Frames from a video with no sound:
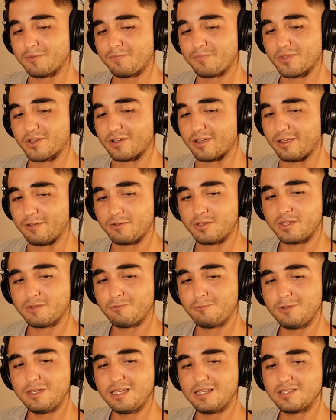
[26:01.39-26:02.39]
all right,
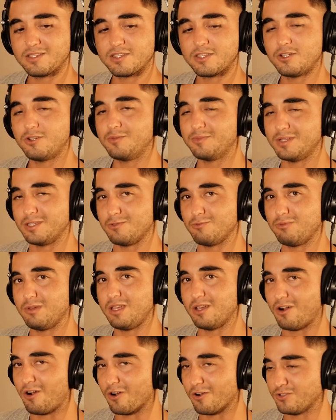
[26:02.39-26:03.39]
we as humans, we
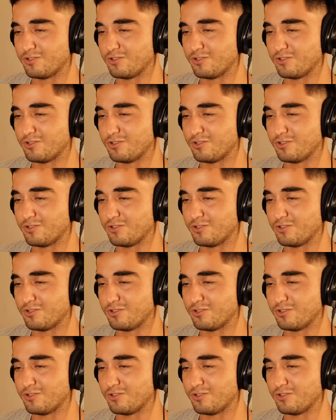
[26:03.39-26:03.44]
are